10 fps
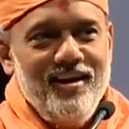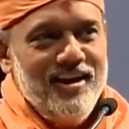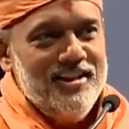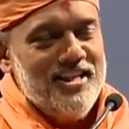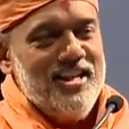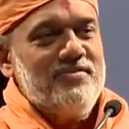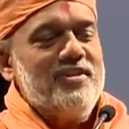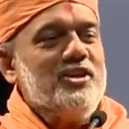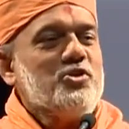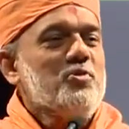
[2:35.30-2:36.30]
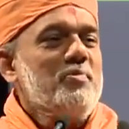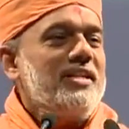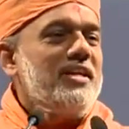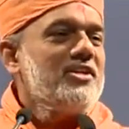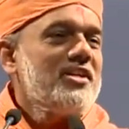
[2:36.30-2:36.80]
And thereafter, I took my
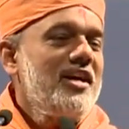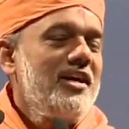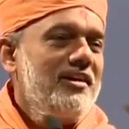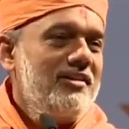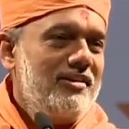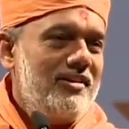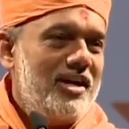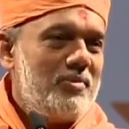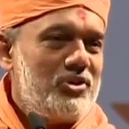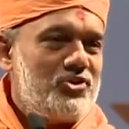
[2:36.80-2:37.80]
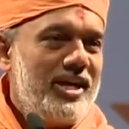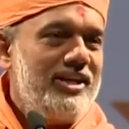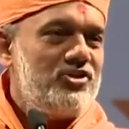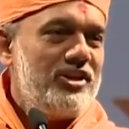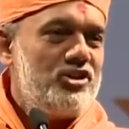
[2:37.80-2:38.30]
Diksha. I'm a saint
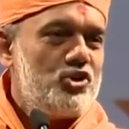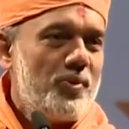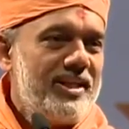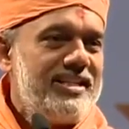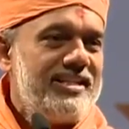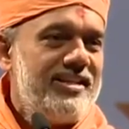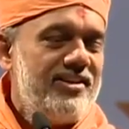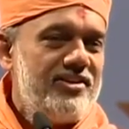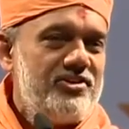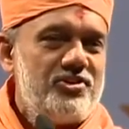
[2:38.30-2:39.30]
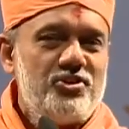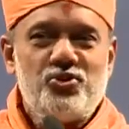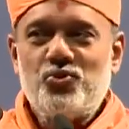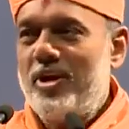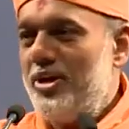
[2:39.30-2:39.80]
since 26 years,
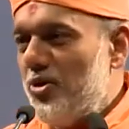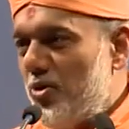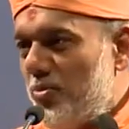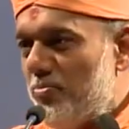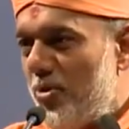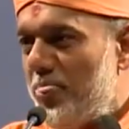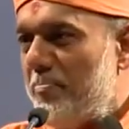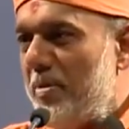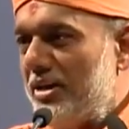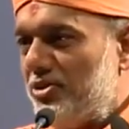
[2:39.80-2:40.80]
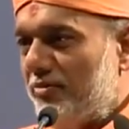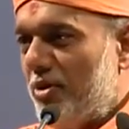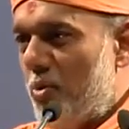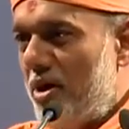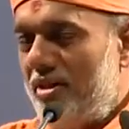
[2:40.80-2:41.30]
so I know both the parts of the
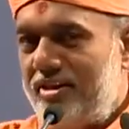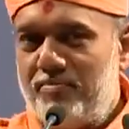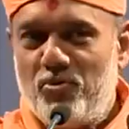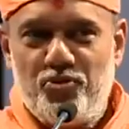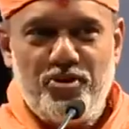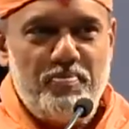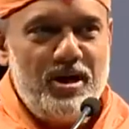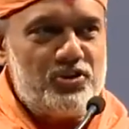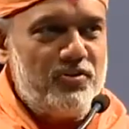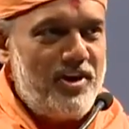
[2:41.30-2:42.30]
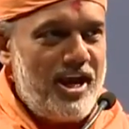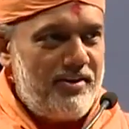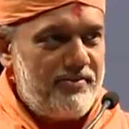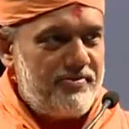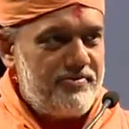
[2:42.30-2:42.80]
world and both the parts of
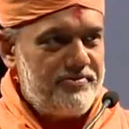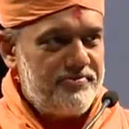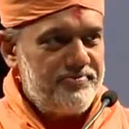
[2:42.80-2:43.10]
life.